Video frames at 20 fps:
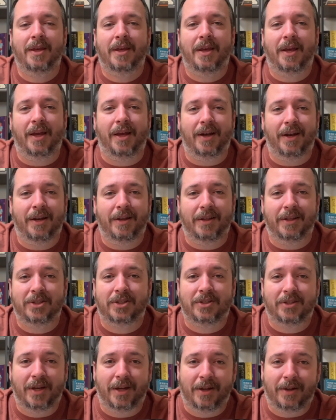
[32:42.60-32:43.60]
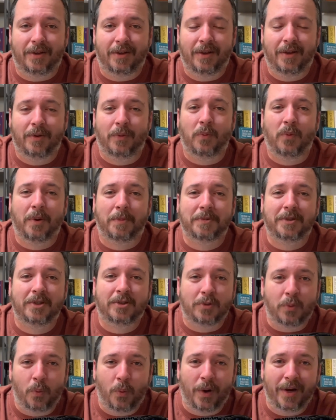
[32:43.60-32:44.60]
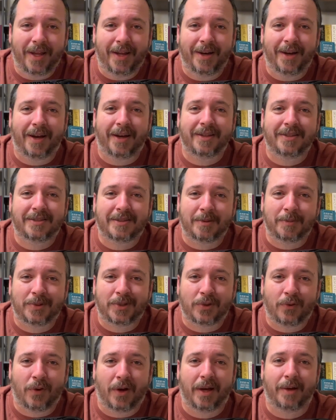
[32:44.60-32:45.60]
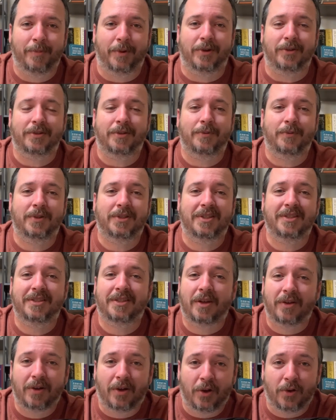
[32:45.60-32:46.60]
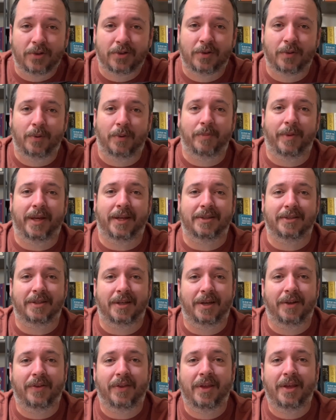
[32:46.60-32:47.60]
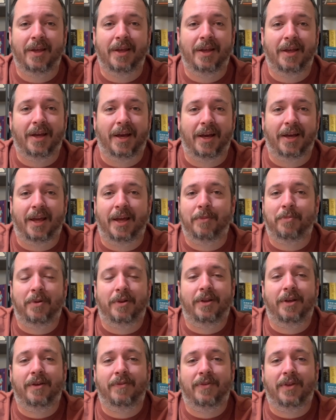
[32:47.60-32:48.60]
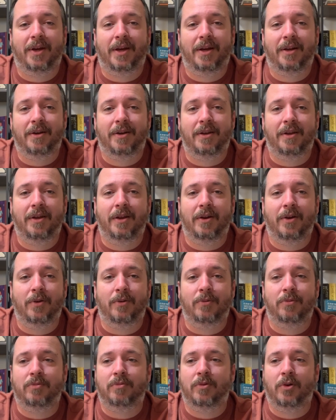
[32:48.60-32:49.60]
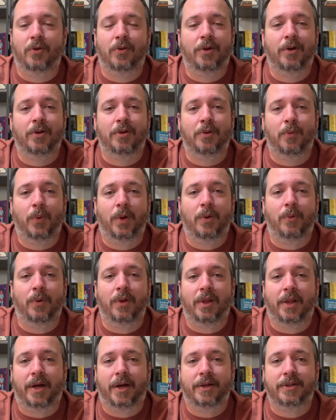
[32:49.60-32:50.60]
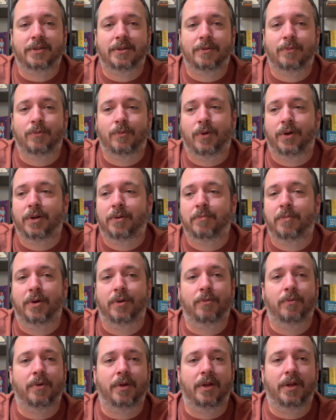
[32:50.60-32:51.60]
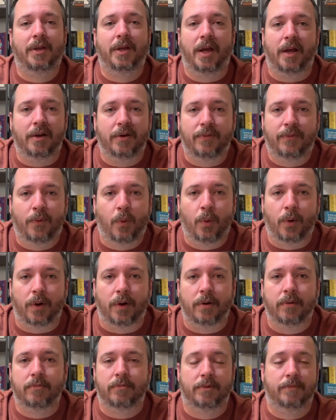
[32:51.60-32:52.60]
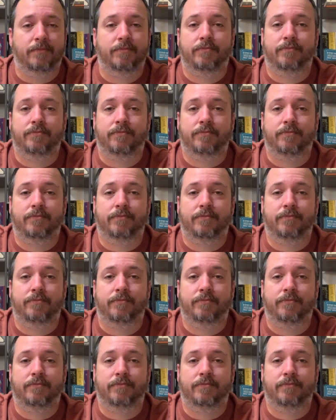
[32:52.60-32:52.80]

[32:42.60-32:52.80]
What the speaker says: And this channel, we're up to 29 subscribers, which is also amazing. I can't believe that, earlier in the week we lost 1, but we gained 4. But